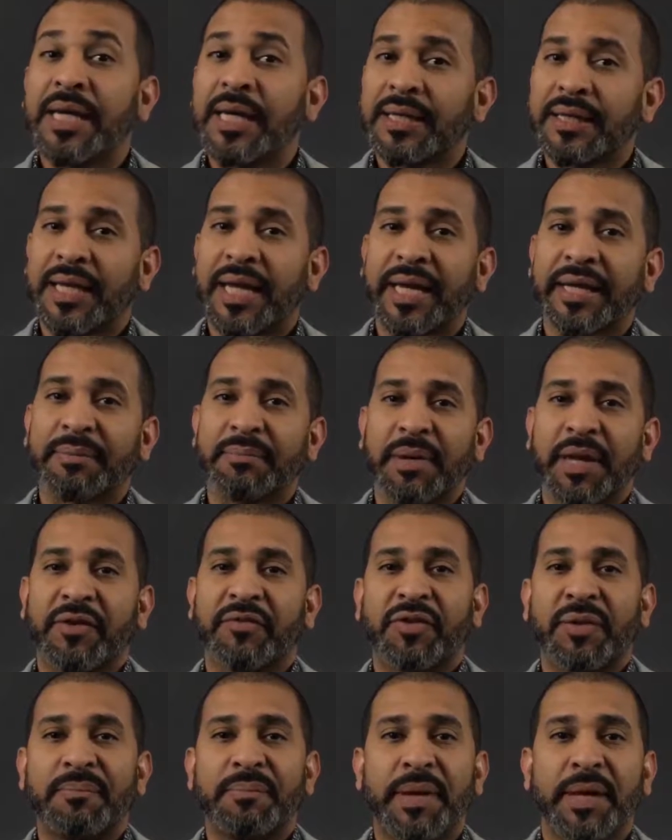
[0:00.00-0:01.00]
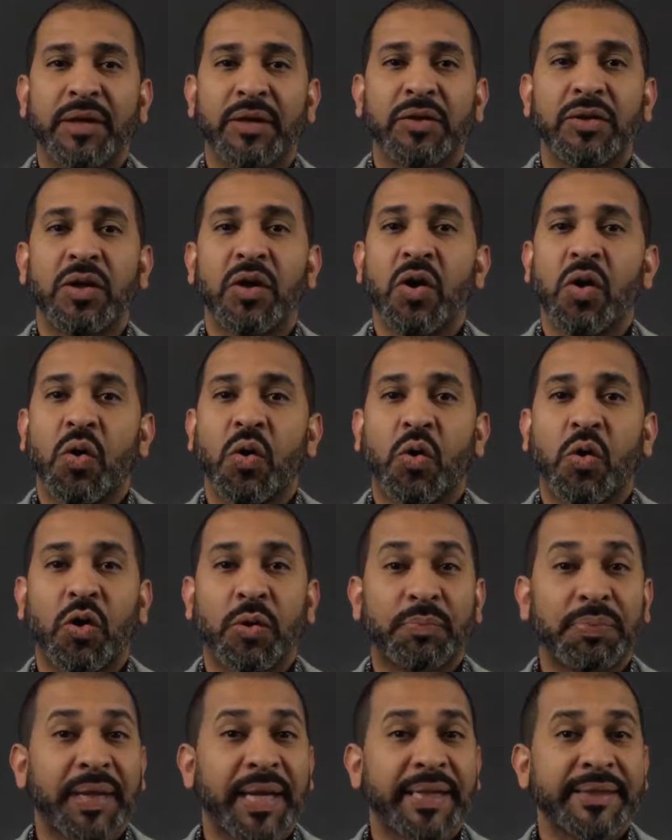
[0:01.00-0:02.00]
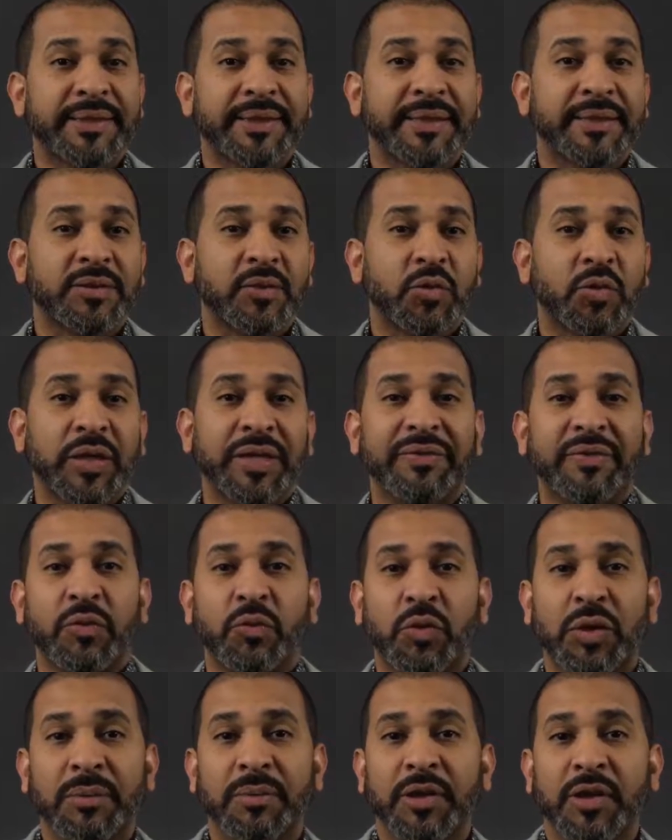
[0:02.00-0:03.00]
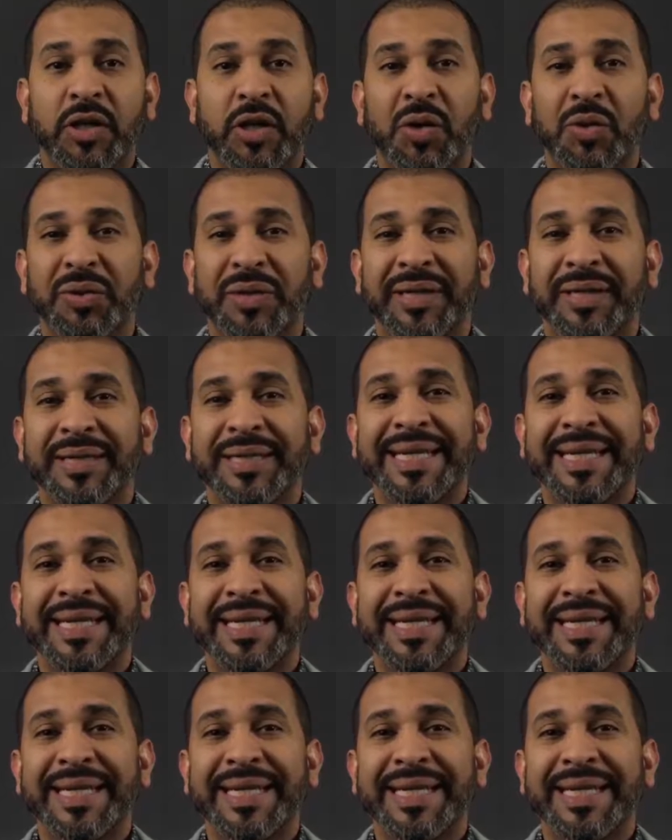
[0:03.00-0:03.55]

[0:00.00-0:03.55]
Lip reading: like made from metal or plastics or even rubber coated,